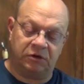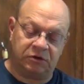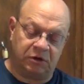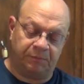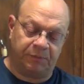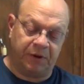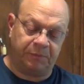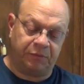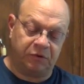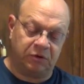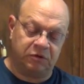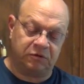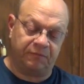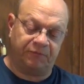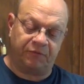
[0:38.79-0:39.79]
Some people
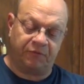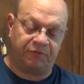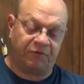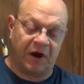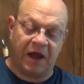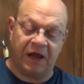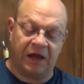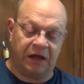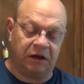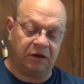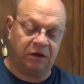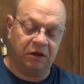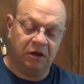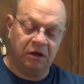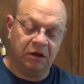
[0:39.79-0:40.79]
use them for frying.